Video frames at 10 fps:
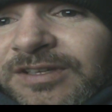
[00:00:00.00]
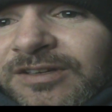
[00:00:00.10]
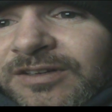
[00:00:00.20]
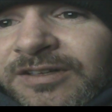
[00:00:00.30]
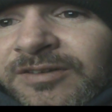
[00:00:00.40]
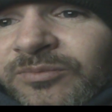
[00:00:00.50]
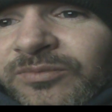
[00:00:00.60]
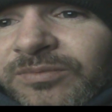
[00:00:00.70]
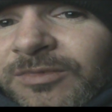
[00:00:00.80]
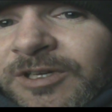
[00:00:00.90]
you know, and
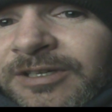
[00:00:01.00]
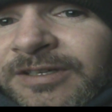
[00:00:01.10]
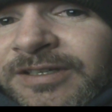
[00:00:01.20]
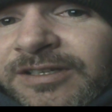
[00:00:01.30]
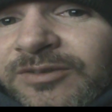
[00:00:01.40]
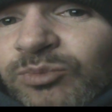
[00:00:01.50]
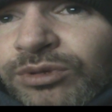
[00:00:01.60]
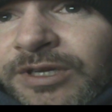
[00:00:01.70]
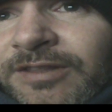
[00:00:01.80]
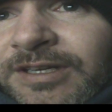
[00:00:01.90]
I'm like
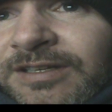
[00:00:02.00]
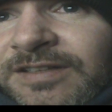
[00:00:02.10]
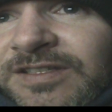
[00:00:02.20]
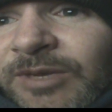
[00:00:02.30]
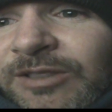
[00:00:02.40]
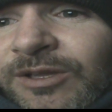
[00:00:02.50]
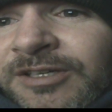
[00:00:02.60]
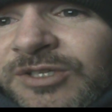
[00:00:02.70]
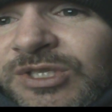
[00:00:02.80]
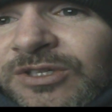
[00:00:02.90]
breathing it into my
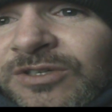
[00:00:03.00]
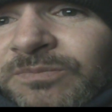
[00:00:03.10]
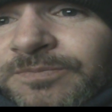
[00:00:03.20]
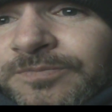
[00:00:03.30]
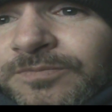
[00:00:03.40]
lungs. So